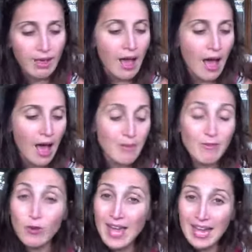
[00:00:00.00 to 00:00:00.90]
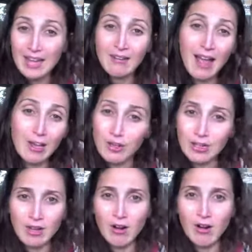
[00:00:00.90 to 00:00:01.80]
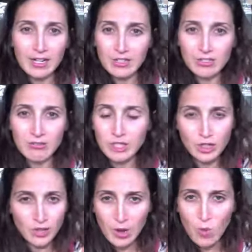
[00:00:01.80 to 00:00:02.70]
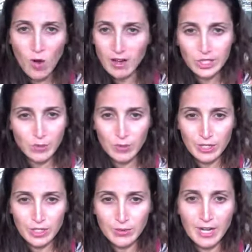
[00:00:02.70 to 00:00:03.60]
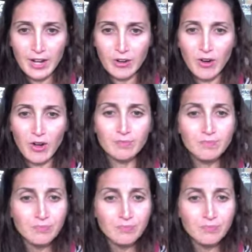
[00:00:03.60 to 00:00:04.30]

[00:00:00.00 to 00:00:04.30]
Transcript: If you can't, I couldn't get Ari to drink water. She wouldn't do it on her own.